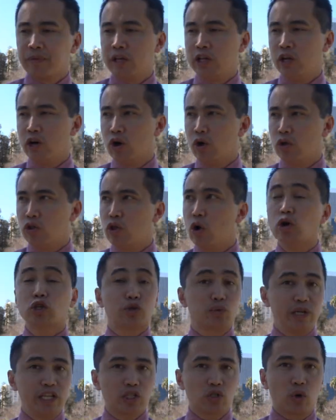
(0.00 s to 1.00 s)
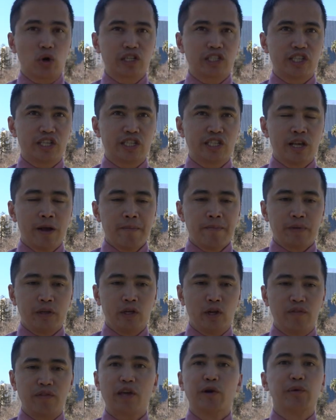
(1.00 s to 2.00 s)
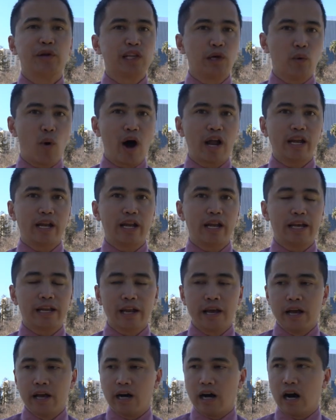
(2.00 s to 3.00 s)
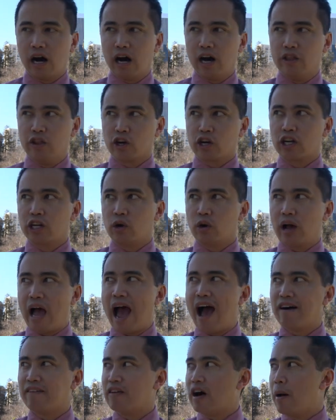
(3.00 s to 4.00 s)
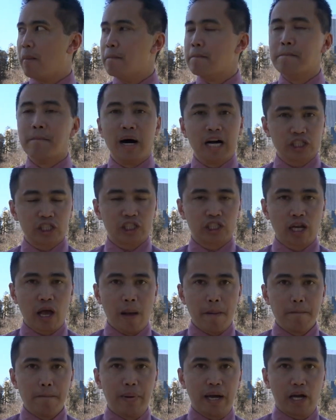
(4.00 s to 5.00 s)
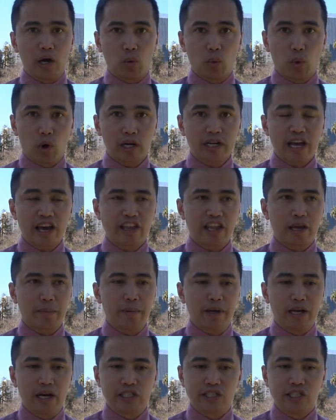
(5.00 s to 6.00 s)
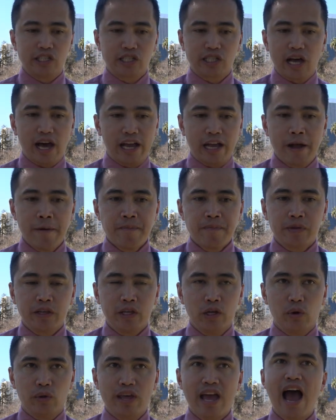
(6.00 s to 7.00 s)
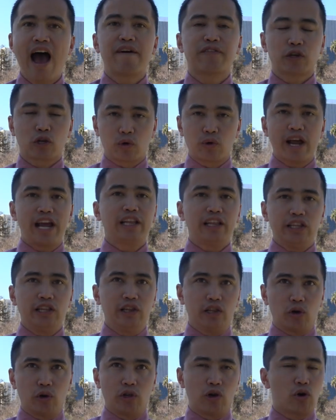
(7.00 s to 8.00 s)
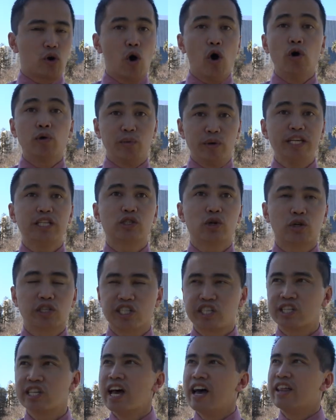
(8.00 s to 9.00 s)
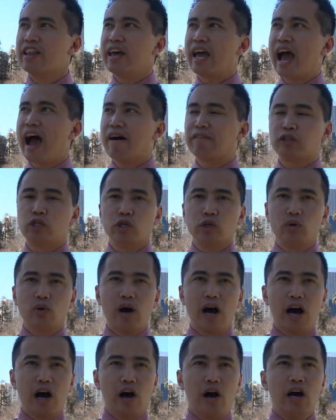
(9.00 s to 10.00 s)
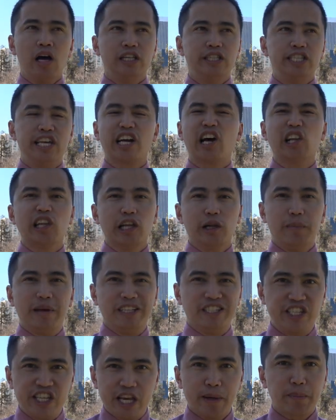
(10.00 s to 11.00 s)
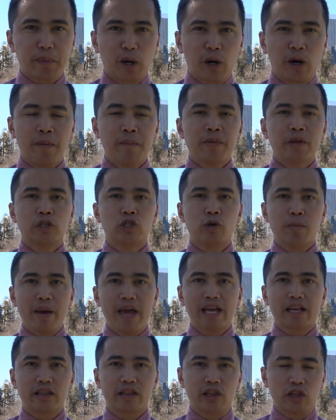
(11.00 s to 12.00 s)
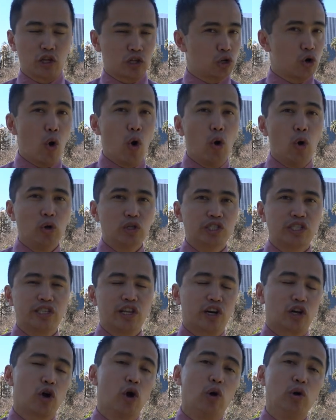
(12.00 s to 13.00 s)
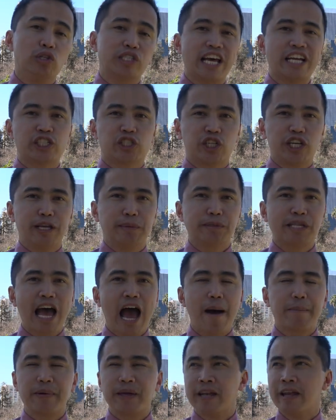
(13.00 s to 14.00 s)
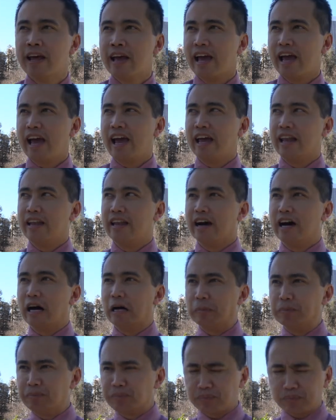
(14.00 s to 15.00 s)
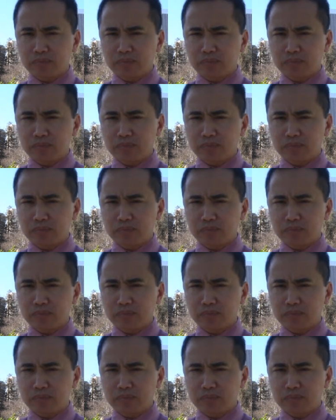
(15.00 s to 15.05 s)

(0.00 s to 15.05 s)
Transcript: you know, those resources, you know, if they really wanted it, uh, they're gonna have a much better work ethic because it's like, you know, they have to create their, their own resources. They have to uh, dig a little bit deeper to make the goals, their goals and dreams happen. And um,